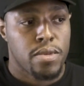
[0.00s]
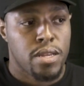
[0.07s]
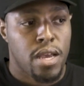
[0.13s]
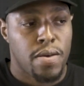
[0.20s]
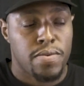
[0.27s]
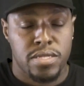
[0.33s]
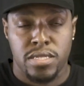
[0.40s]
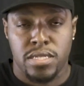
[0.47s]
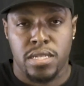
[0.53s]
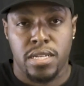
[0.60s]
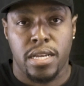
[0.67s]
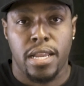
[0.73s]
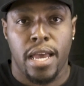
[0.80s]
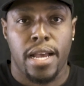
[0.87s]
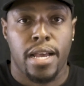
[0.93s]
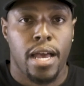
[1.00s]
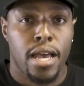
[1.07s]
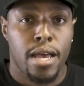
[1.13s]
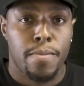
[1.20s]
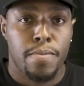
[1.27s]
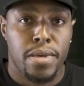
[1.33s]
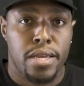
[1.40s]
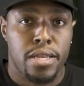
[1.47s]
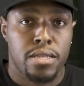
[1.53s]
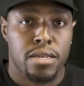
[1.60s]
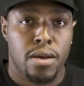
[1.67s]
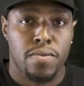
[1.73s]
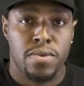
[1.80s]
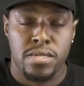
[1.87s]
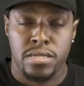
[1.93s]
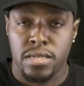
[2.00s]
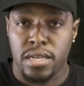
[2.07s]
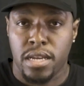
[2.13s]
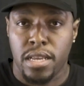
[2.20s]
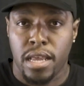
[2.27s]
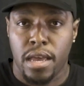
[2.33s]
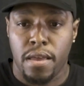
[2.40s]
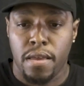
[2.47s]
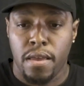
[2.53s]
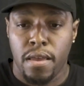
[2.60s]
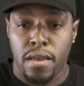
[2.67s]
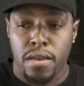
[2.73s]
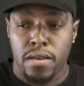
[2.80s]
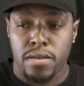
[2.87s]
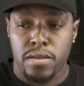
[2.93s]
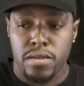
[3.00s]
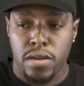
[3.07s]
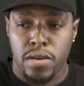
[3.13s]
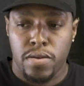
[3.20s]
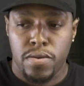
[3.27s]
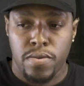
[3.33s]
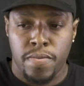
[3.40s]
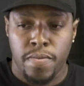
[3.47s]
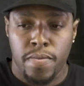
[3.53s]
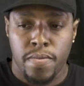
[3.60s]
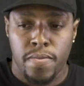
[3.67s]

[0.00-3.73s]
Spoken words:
I was just looking at common. I wasn't looking at, you know,